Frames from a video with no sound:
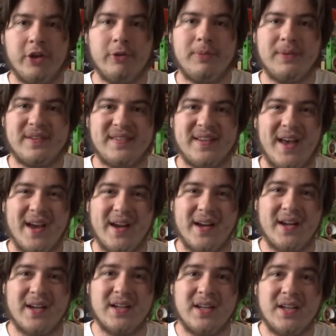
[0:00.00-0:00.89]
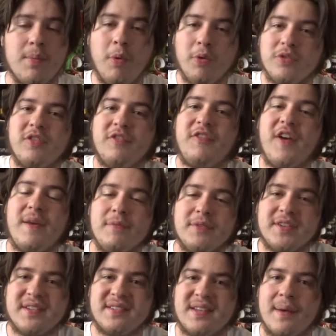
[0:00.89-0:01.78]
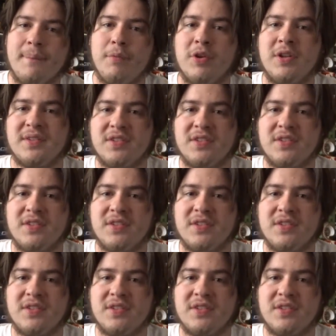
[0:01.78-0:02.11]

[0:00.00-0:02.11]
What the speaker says: the Kirby saga. The most famous example